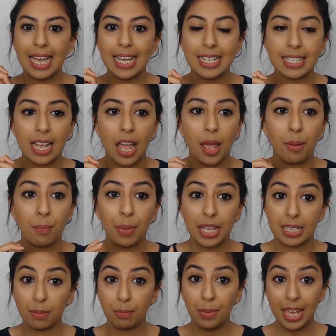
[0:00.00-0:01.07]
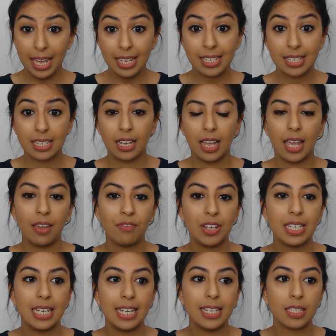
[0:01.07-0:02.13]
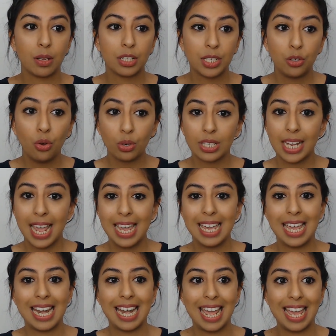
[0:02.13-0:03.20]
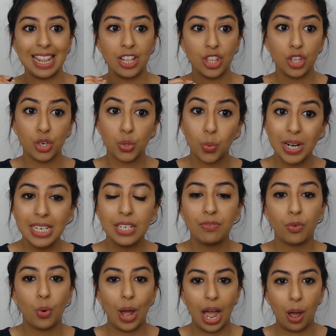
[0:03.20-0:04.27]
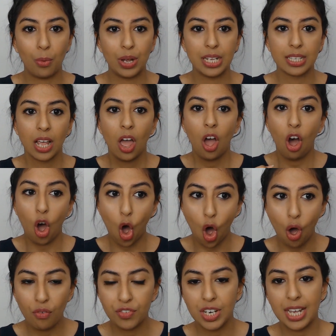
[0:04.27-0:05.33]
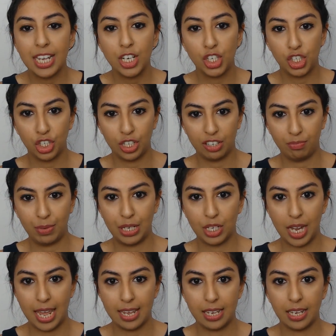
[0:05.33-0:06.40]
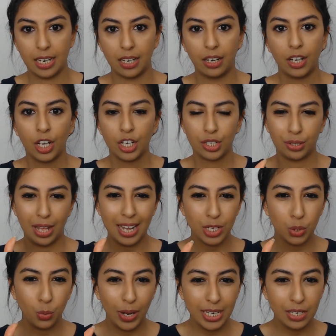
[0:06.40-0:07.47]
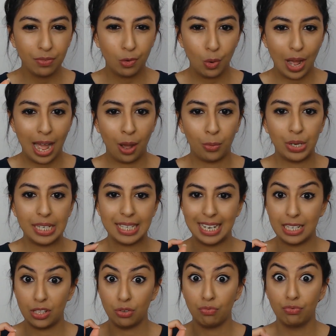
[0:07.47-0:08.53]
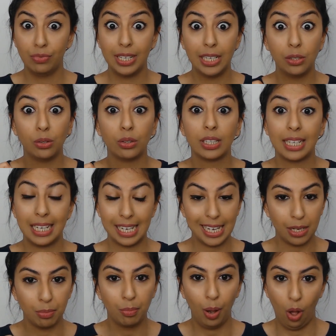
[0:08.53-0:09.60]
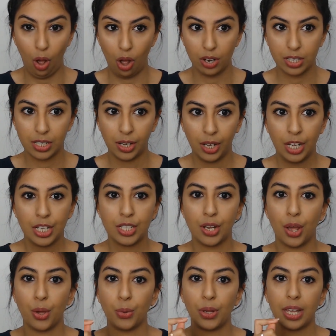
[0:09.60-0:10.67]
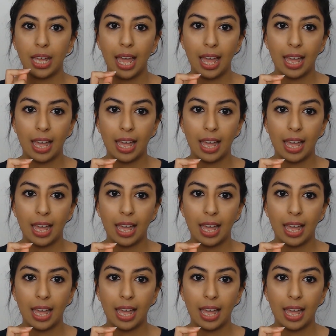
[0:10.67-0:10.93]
is a missed if it is not taken in the 24 hours after it should have been taken. So that 24 hours is the real key part. So